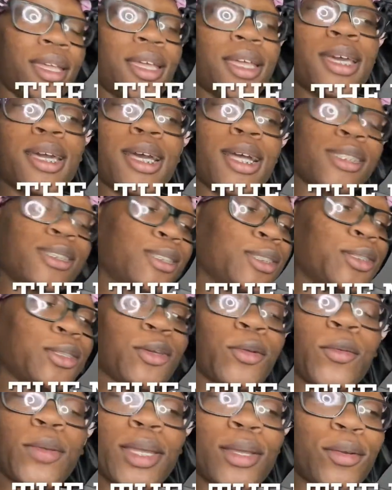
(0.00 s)
I took the
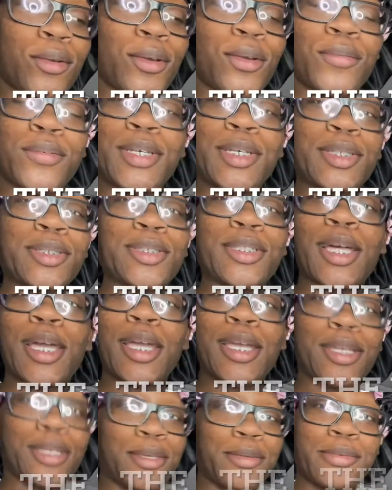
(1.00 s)
wig off because
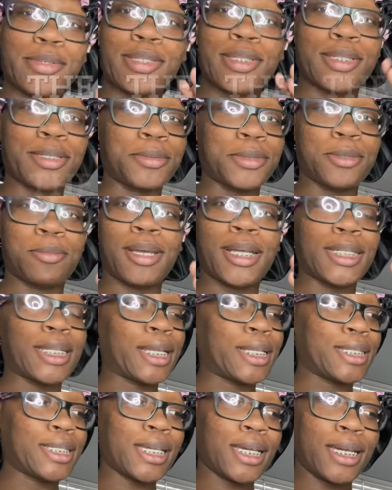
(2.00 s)
like it was about that
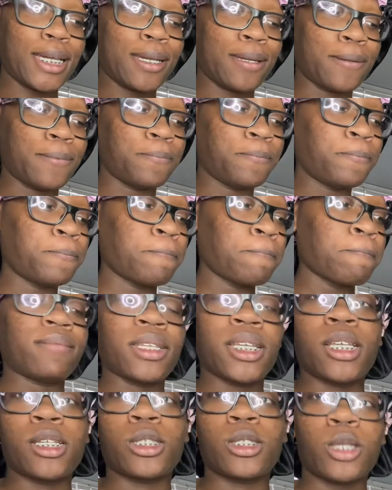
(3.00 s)
time. I
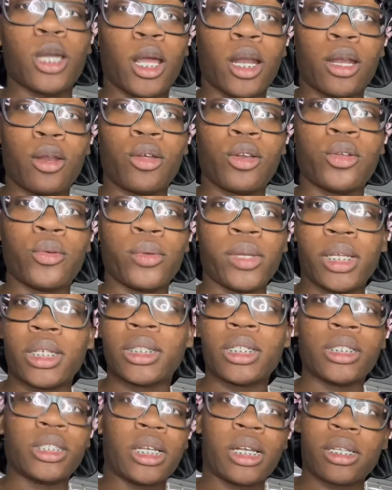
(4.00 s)
get started on the wigs
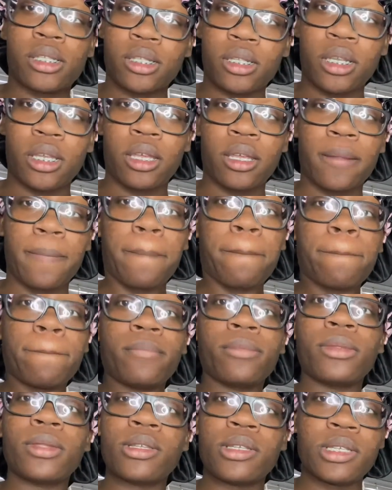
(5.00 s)
that y'all seen
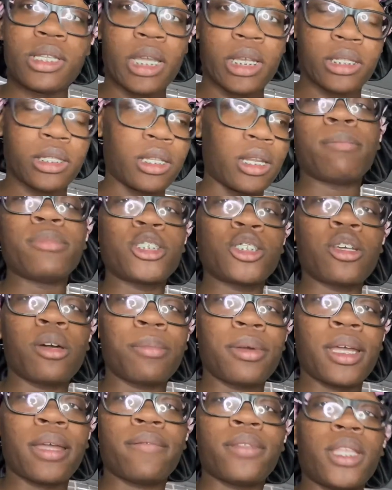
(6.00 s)
yesterday. I'm just going to put
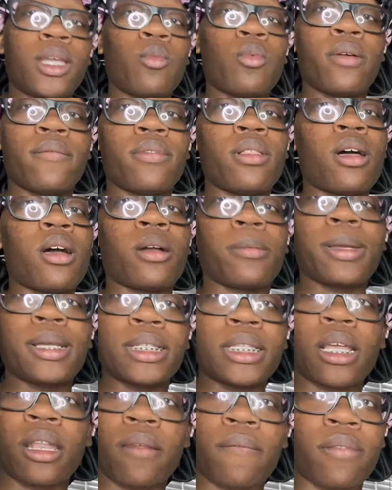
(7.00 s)
everything in one vlog because
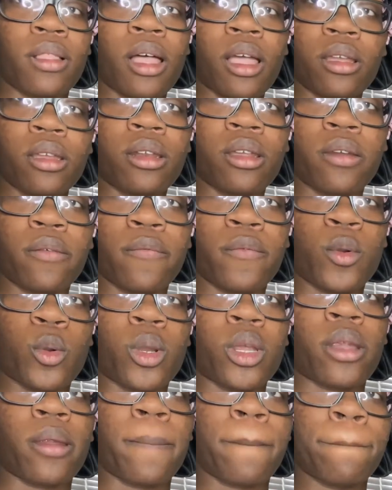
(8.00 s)
I didn't vlog enough
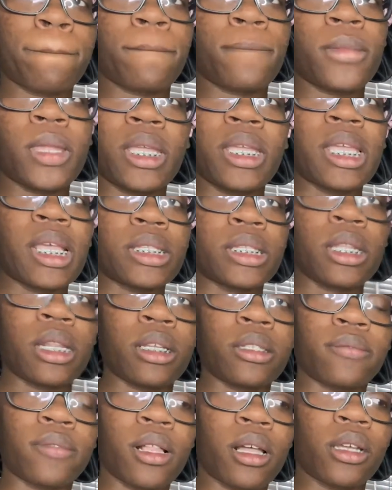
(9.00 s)
for yesterday's
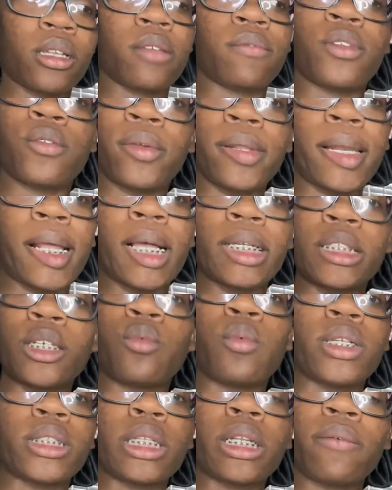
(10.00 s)
vlog. If you realize, there
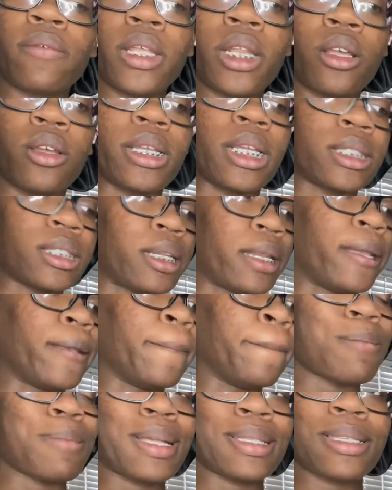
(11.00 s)
wasn't a video yesterday.
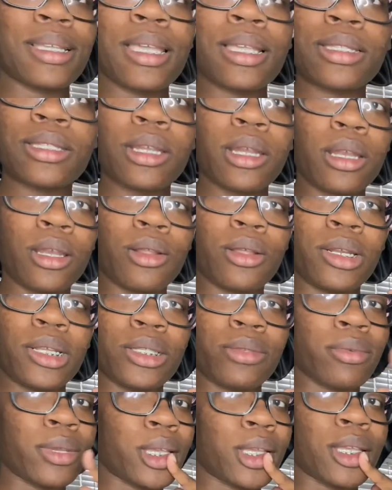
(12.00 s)
I have to get started on these
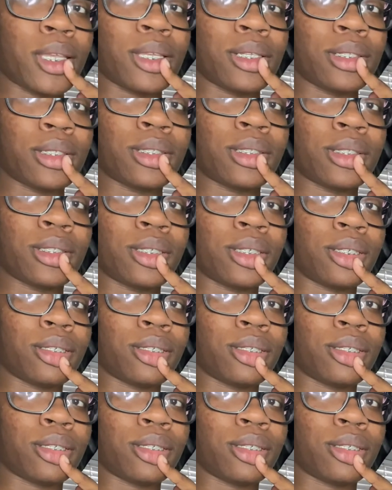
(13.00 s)
wigs. You